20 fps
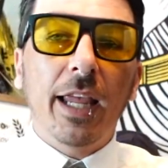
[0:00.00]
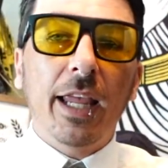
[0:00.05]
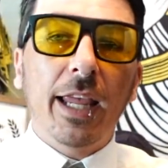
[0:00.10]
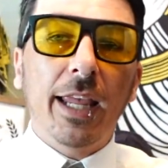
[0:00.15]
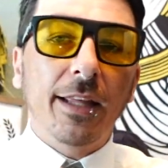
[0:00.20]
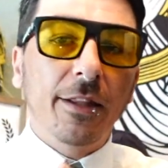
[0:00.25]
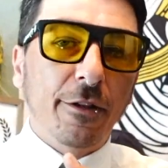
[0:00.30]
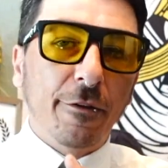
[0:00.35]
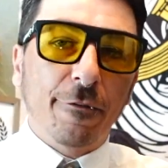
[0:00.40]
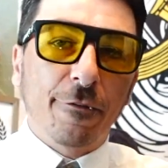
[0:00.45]

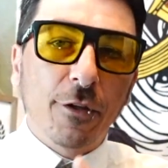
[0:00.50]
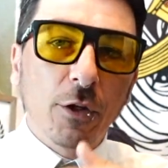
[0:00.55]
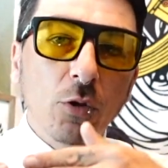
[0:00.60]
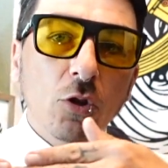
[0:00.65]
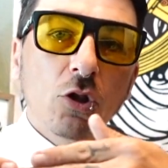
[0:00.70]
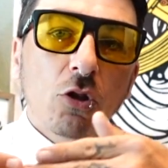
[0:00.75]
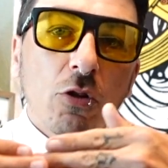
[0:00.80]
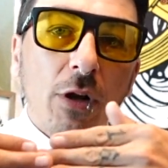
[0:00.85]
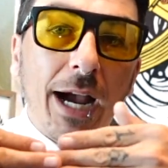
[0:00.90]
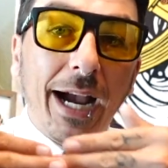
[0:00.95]
In the
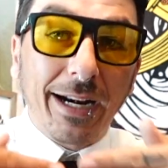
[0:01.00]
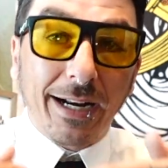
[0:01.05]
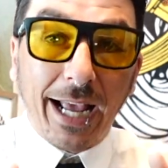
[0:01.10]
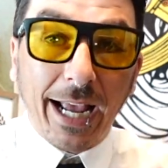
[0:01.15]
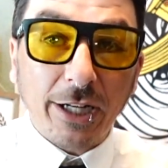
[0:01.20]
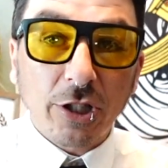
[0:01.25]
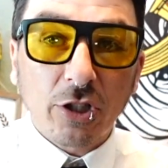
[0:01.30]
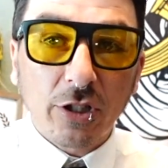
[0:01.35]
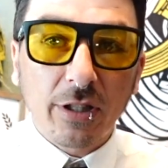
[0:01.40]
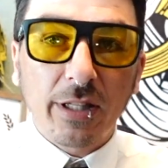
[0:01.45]
future, I'd
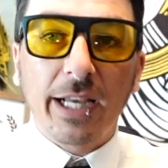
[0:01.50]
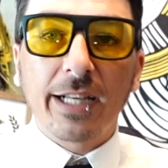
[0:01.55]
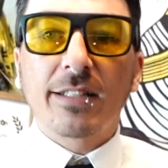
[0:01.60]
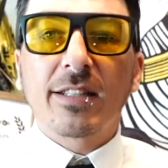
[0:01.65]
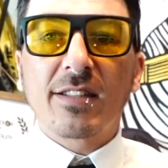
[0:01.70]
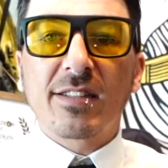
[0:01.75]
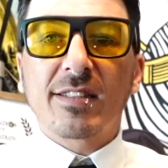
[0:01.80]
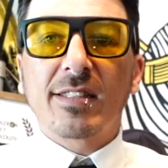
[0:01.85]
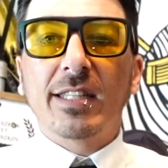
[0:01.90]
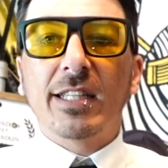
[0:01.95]
actually like to
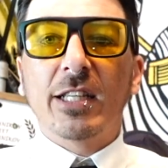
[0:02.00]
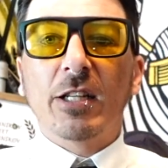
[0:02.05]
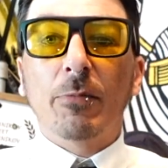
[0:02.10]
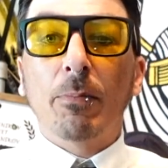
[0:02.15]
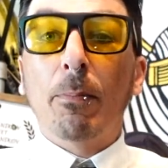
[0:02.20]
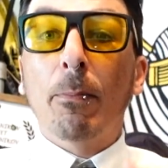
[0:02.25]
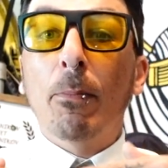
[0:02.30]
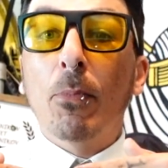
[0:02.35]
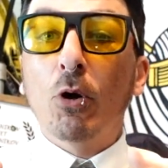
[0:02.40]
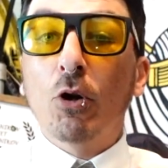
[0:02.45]
see it
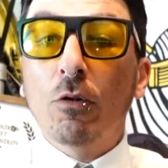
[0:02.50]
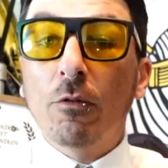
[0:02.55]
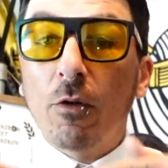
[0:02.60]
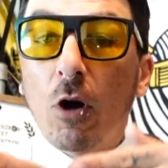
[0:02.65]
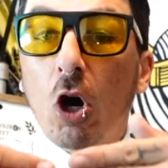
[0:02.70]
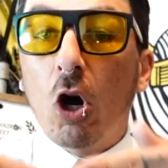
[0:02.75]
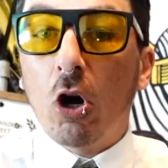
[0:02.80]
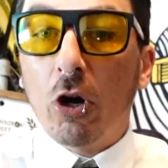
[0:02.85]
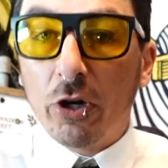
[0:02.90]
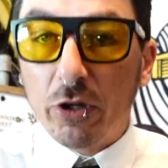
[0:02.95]
move
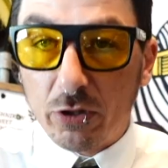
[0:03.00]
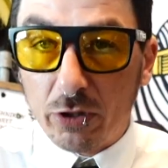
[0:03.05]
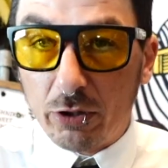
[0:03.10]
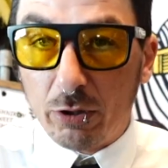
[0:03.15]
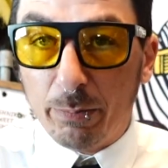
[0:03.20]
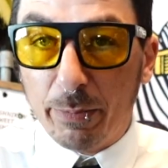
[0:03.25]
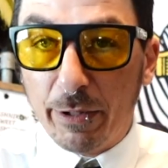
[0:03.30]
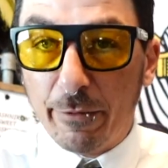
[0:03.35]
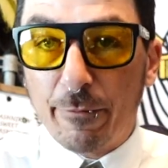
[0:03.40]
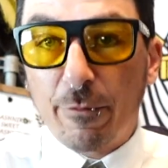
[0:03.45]
on a little
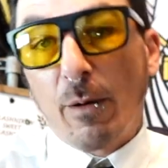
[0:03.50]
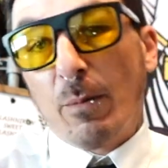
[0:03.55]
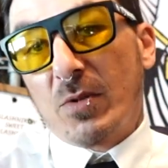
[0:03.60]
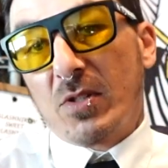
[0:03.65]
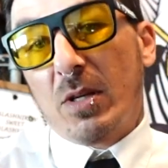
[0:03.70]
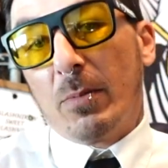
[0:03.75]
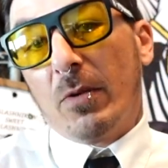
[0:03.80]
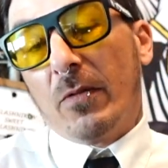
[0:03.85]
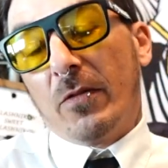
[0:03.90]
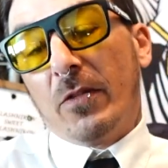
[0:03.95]
bit from
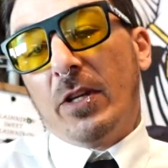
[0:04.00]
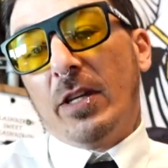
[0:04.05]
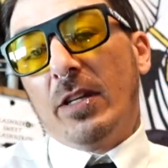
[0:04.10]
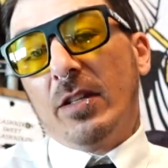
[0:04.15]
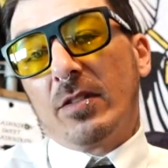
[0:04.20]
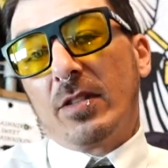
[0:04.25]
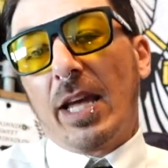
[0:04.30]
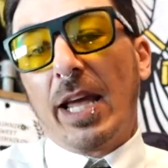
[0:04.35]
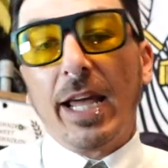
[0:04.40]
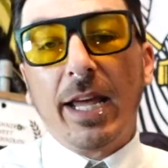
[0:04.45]
some of
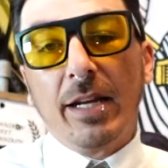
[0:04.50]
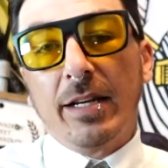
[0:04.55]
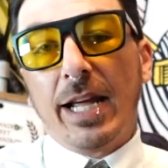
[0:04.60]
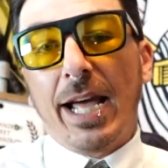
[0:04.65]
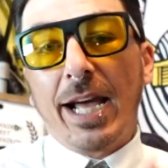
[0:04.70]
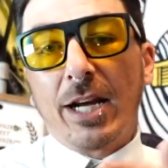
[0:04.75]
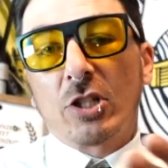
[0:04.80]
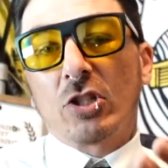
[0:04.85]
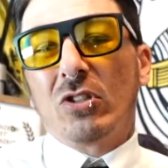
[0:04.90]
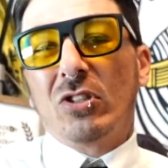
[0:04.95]
these and
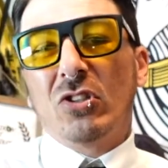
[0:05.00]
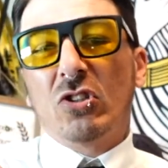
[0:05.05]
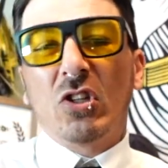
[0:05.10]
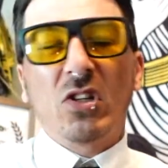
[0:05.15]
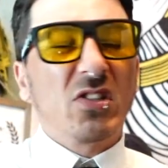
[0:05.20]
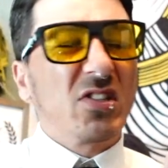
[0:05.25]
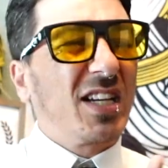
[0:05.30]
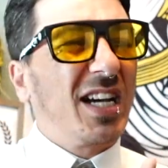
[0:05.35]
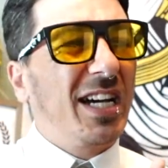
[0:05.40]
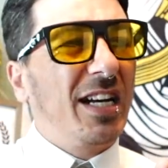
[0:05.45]
actually
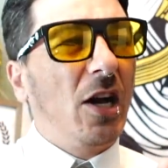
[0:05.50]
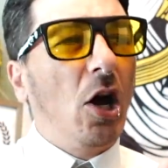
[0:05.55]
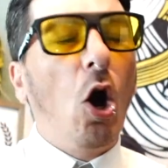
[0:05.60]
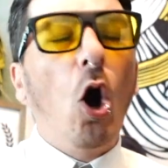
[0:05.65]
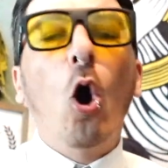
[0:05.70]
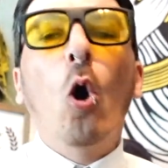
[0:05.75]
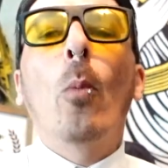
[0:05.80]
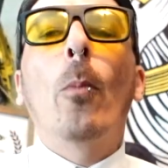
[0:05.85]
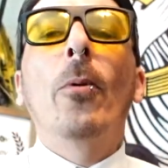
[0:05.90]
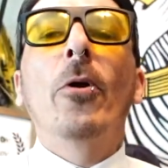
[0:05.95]
just kind of
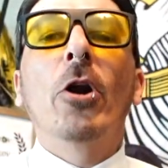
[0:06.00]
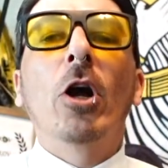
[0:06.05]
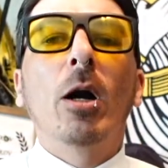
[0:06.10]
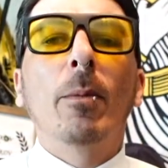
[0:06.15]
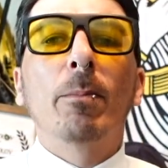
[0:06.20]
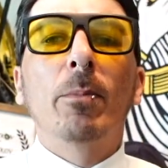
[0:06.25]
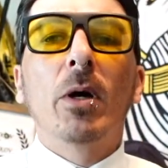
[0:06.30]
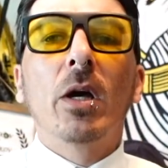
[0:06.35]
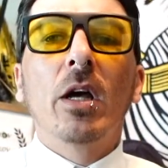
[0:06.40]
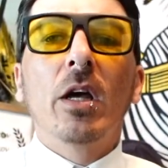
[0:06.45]
open
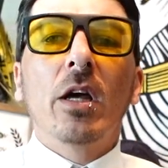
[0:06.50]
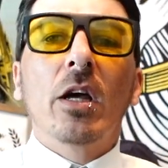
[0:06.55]
up